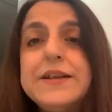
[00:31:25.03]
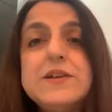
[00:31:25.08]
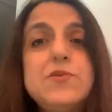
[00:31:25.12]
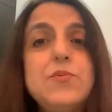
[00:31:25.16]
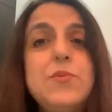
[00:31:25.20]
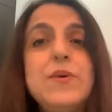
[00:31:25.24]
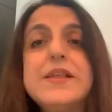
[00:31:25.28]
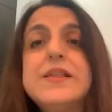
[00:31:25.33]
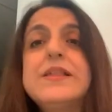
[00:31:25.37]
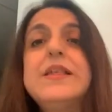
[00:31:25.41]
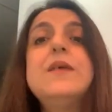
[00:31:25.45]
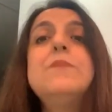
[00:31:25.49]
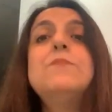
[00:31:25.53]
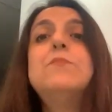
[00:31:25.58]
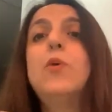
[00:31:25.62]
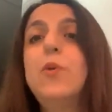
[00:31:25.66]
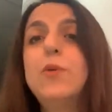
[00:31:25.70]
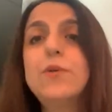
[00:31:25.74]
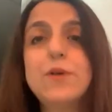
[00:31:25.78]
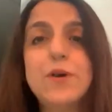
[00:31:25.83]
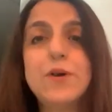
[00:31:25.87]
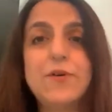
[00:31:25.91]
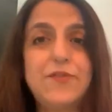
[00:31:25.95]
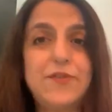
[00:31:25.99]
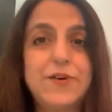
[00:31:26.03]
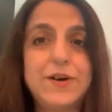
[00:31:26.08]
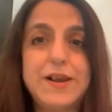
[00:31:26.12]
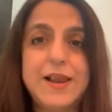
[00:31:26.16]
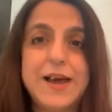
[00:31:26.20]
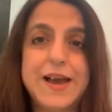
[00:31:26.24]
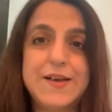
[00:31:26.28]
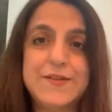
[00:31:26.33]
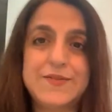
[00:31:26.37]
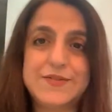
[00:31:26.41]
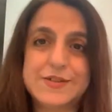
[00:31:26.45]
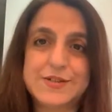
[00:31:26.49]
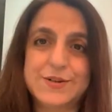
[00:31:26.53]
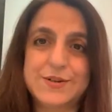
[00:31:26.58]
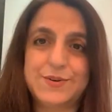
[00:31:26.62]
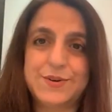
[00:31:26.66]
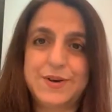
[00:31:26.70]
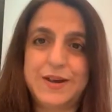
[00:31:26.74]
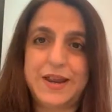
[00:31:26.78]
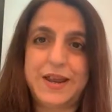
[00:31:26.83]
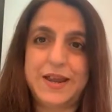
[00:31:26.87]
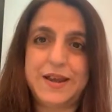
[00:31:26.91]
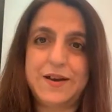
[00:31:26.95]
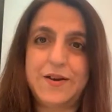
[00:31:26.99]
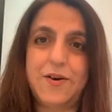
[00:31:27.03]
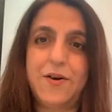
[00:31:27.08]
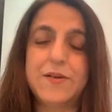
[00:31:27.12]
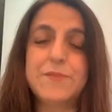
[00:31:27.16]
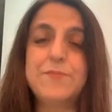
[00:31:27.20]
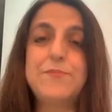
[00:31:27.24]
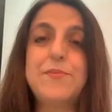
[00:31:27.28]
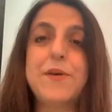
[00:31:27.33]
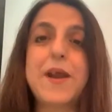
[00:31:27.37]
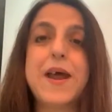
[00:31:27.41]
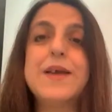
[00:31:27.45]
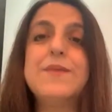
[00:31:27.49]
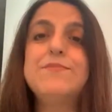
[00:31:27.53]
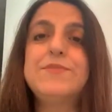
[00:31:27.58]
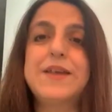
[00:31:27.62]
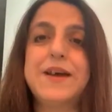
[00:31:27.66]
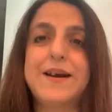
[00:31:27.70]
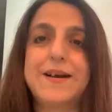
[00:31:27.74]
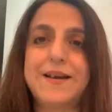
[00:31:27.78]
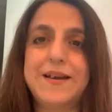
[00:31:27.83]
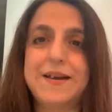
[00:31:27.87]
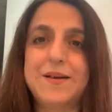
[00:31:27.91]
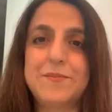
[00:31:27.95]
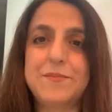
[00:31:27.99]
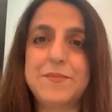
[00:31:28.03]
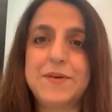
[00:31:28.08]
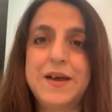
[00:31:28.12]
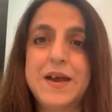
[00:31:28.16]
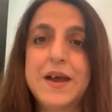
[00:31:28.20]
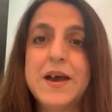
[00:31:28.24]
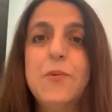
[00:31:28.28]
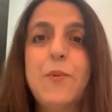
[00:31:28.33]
didn't we see more of her life story on prime time?